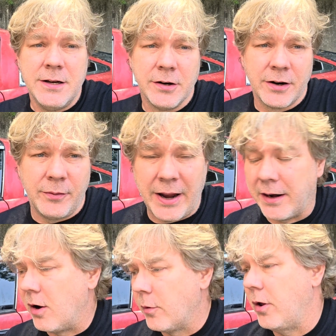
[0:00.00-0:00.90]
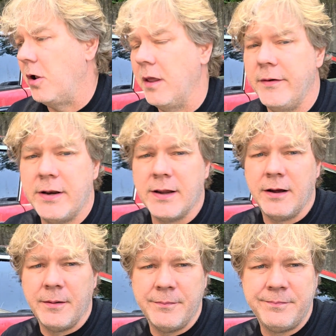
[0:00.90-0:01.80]
You're going to ride along with all of it.
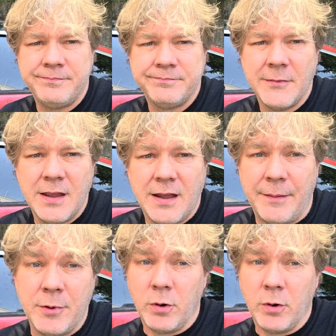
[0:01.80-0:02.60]
I've